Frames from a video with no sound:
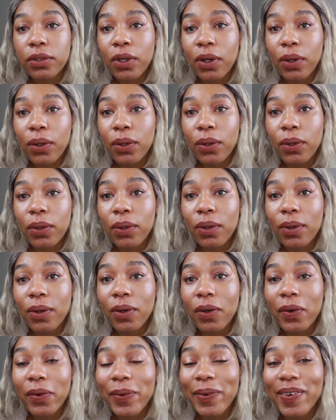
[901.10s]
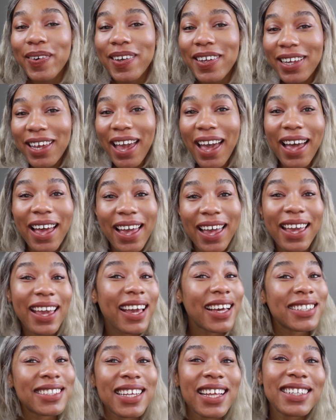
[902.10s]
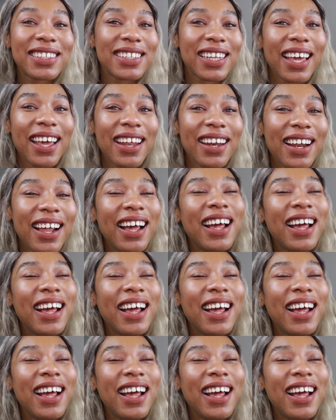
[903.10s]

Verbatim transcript: So yeah, I guess that's it.